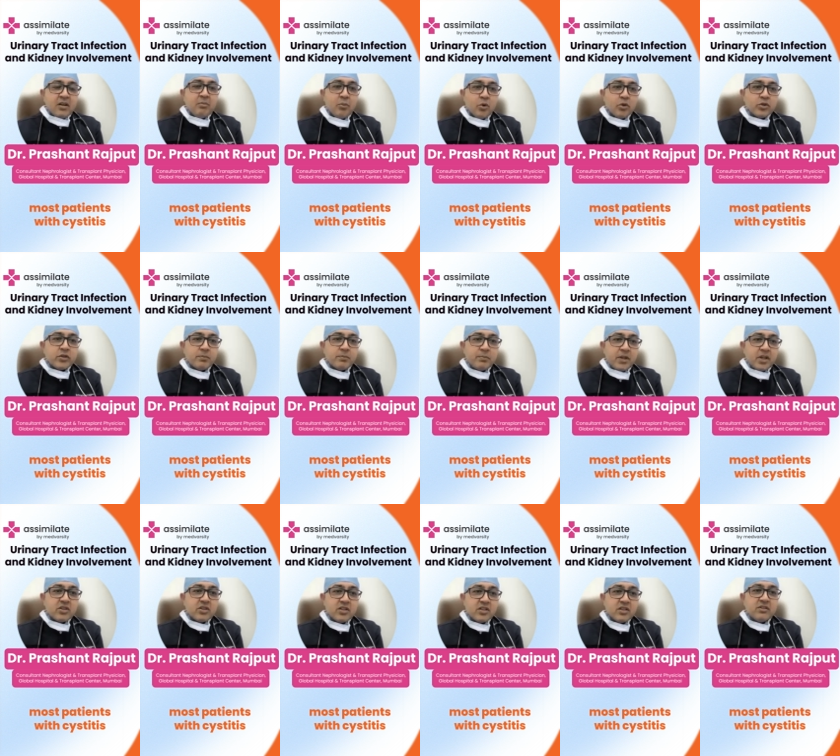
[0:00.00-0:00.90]
most
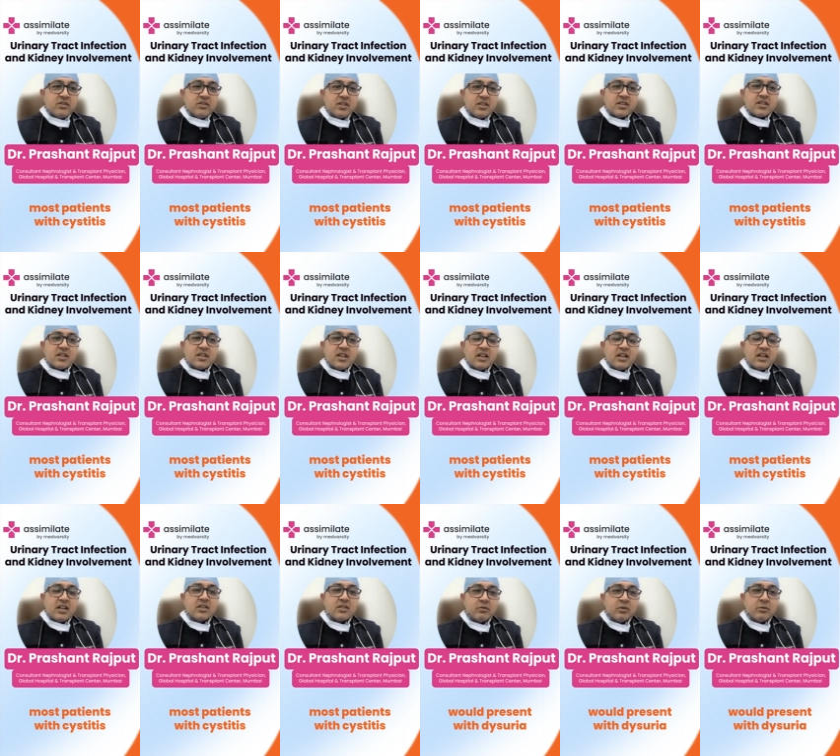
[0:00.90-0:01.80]
patients with
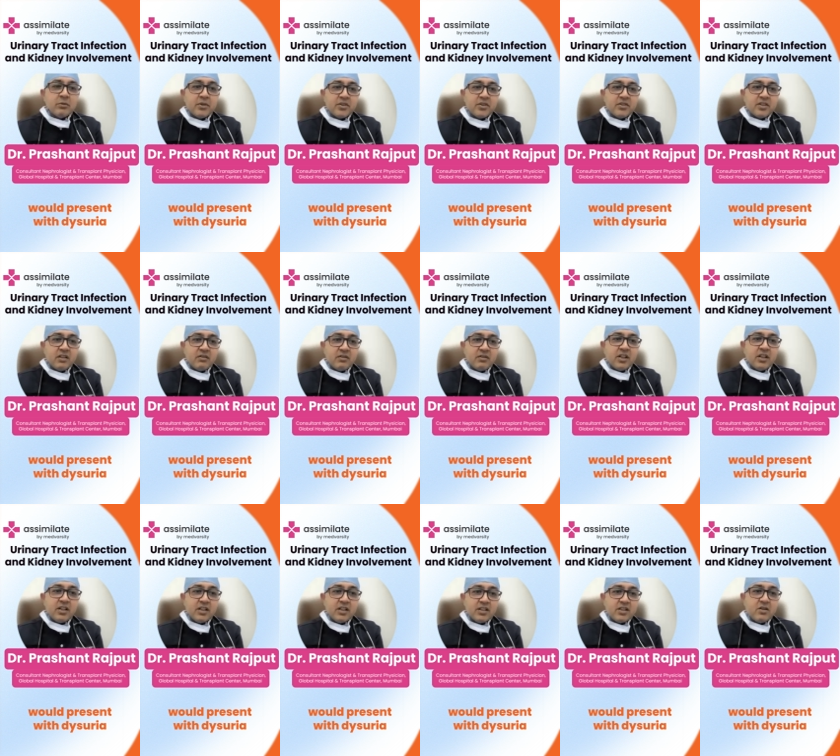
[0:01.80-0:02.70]
cystitis would present with
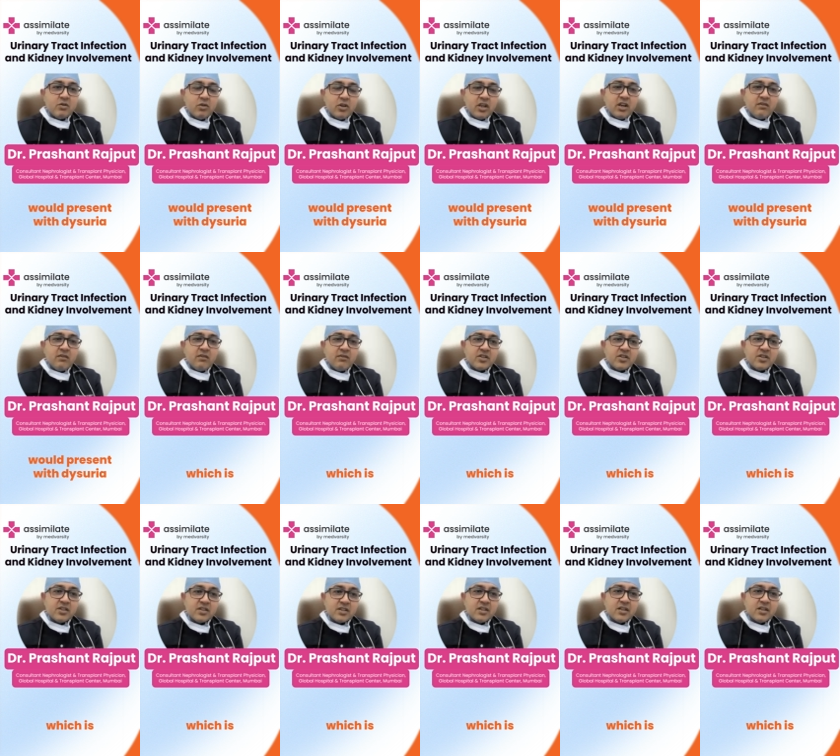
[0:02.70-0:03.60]
dysuria, which
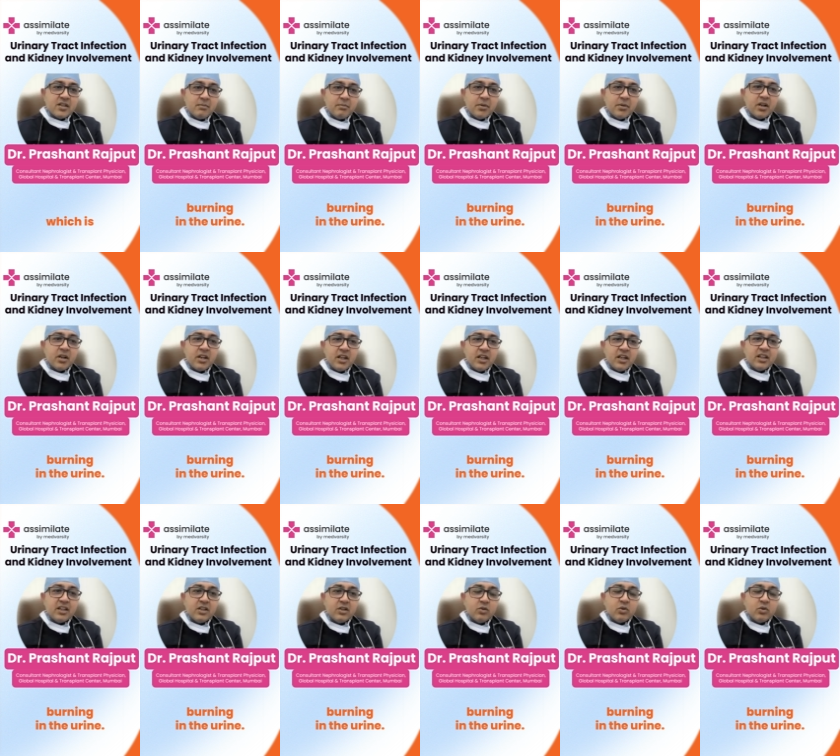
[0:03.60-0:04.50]
is uh, burning in
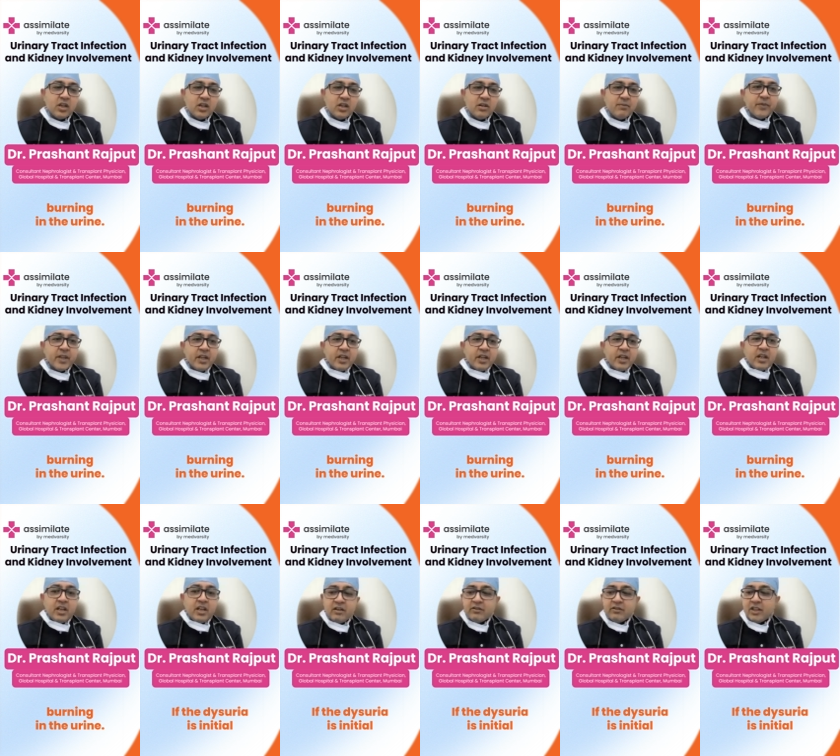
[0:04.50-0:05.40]
the urine.
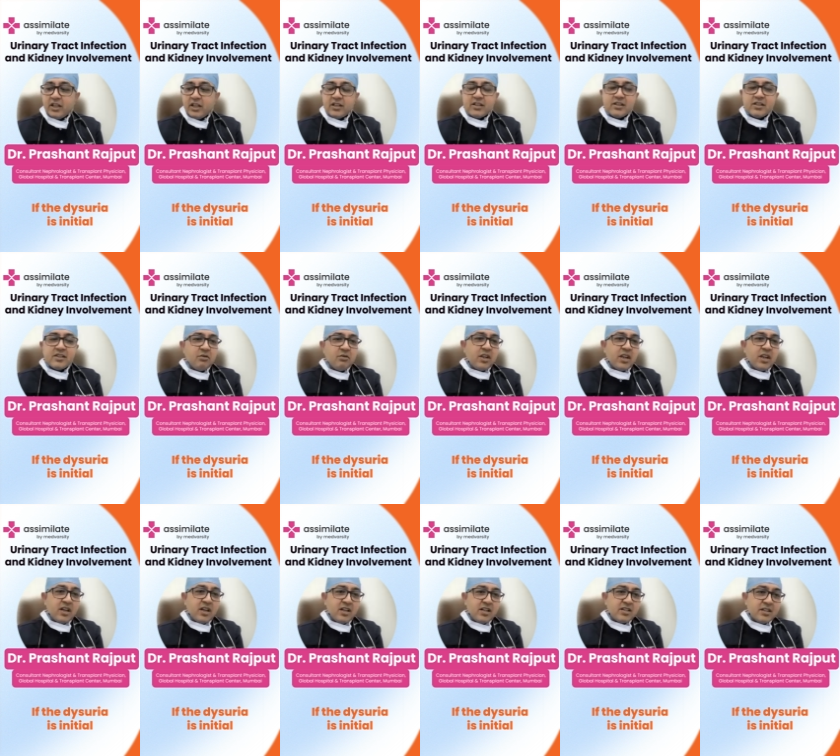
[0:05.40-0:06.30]
If the
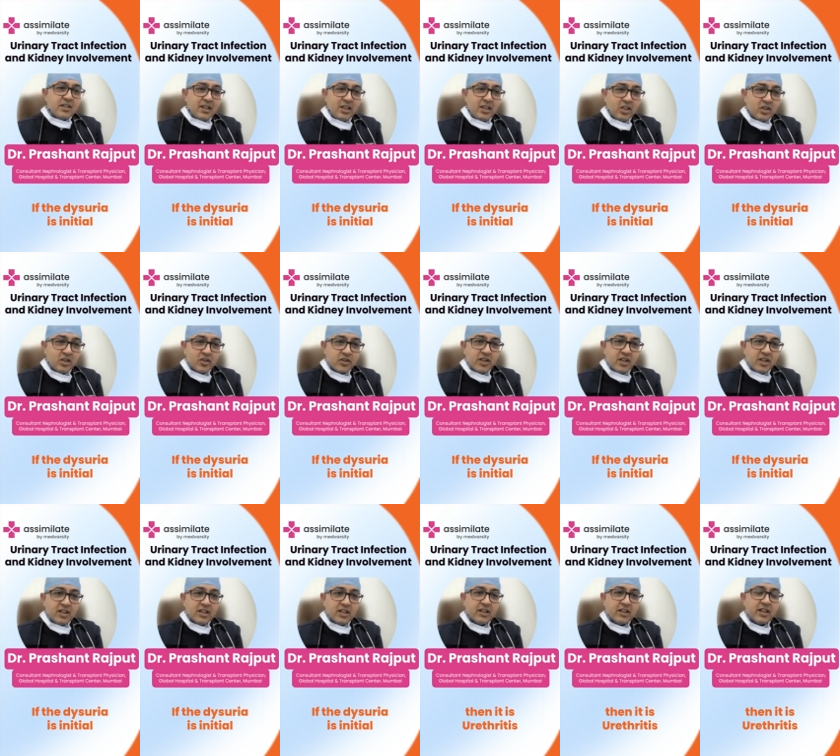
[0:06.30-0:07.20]
dysuria is initial,
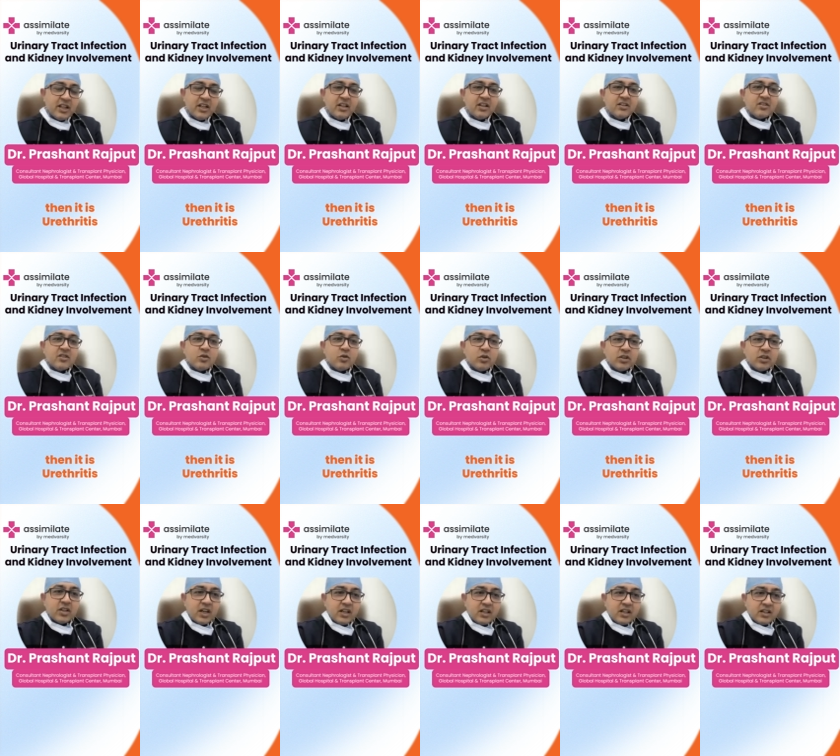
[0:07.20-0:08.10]
then it is
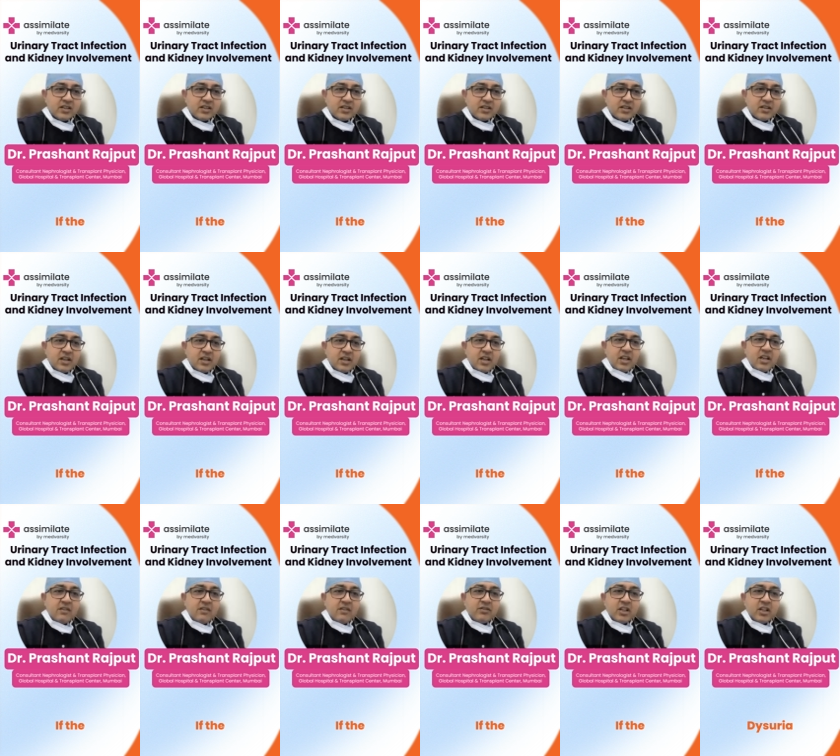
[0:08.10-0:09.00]
urethritis.
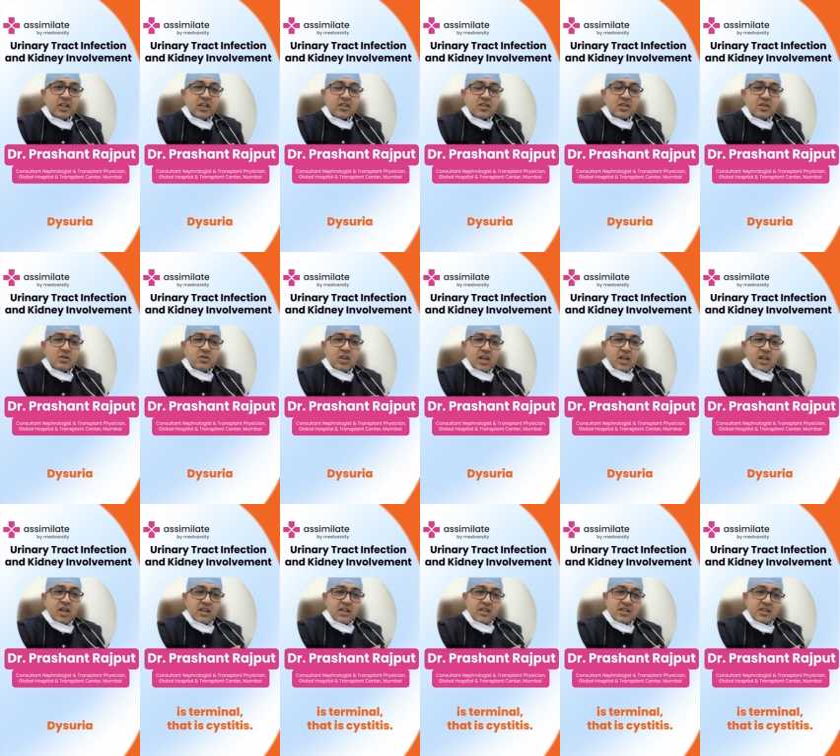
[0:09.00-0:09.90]
If the dysuria
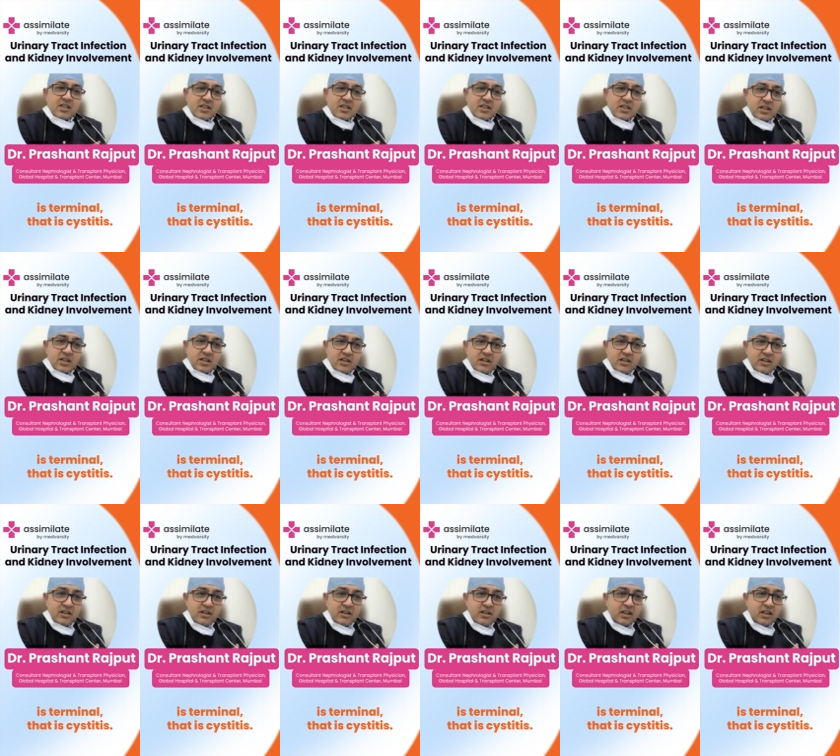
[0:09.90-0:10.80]
is
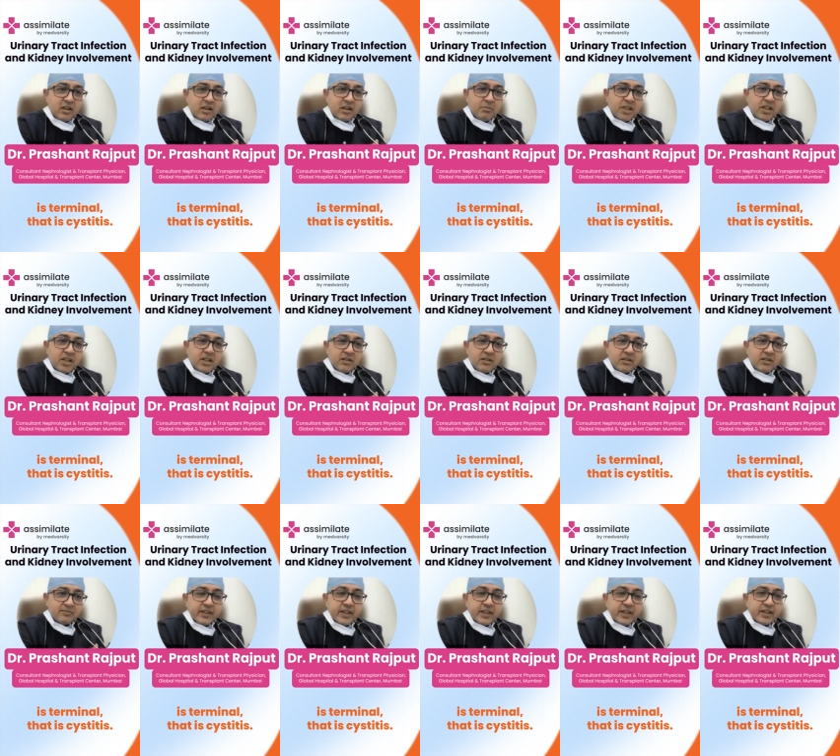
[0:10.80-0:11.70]
uh, terminal,
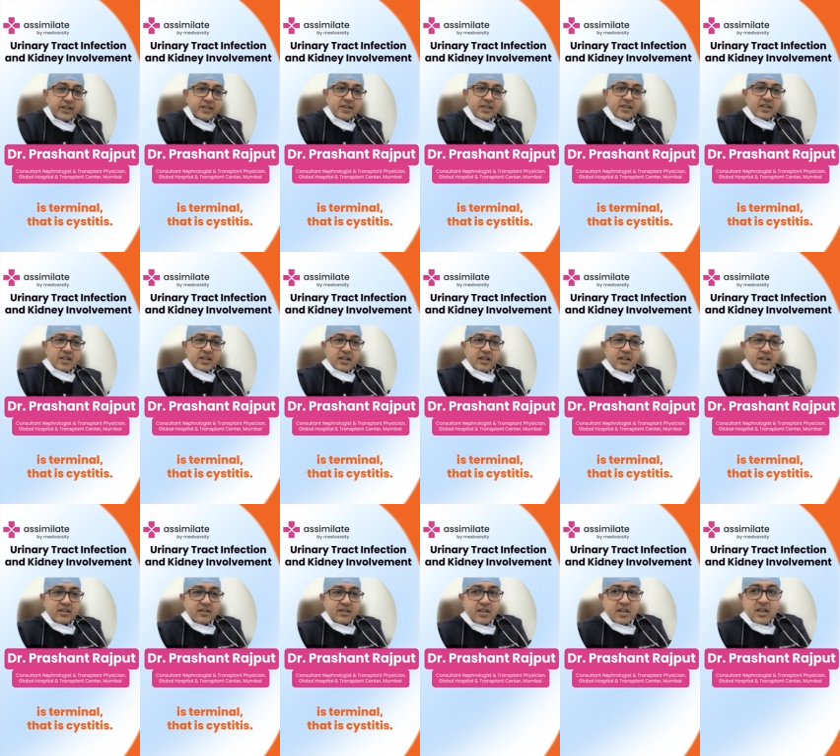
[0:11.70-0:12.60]
that is
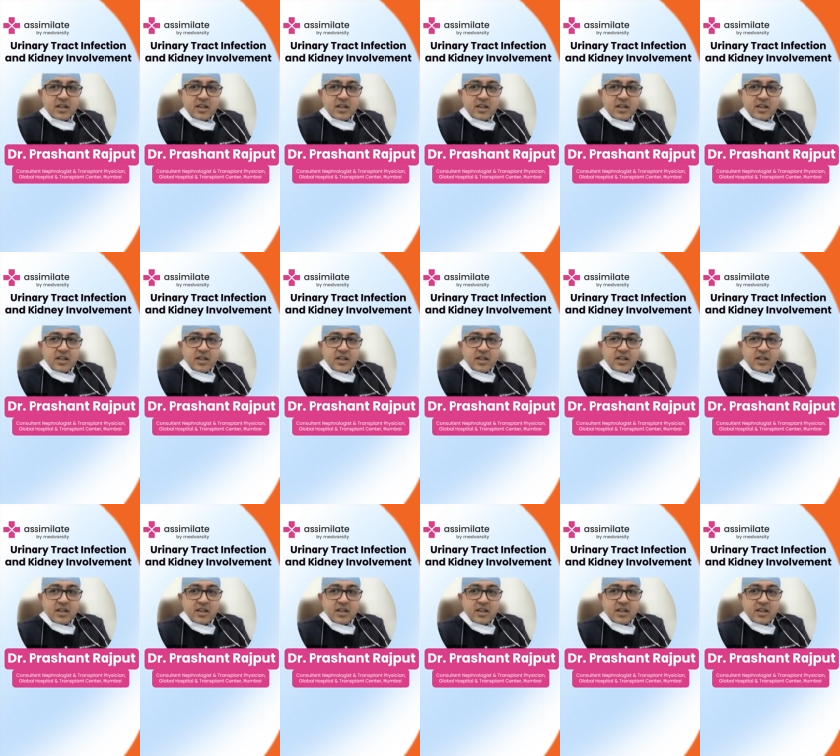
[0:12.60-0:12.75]
cystitis.